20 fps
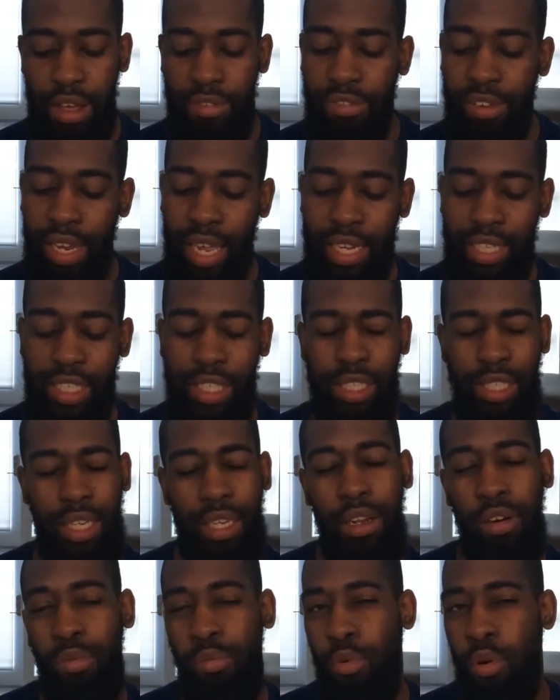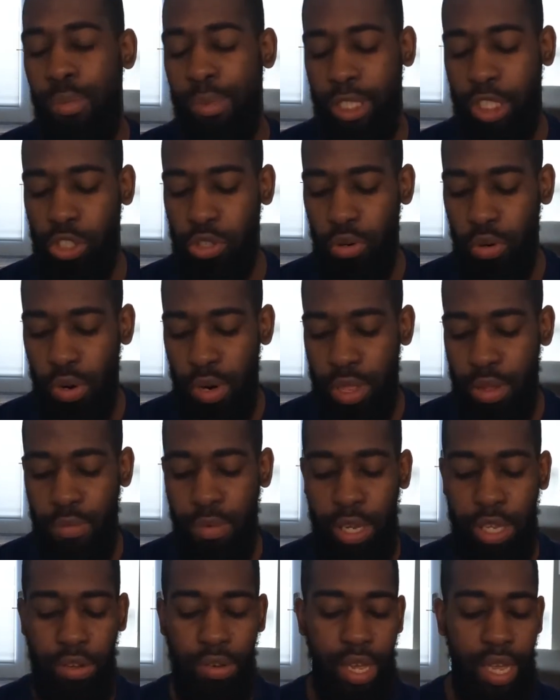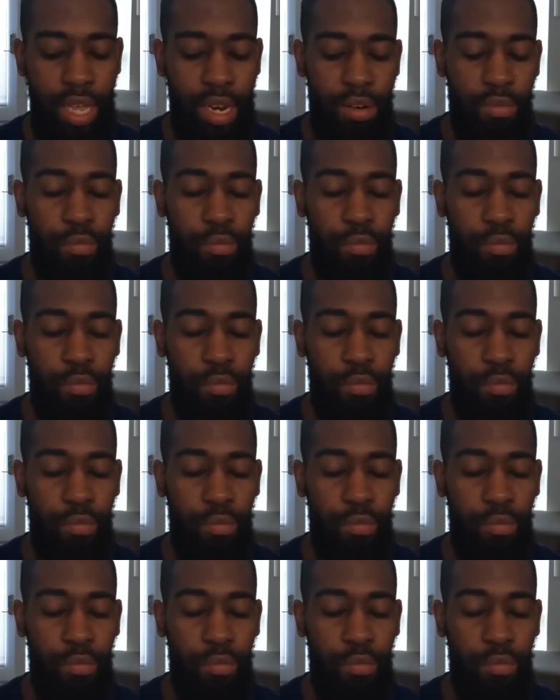I feel like it's just a little more mature than what you get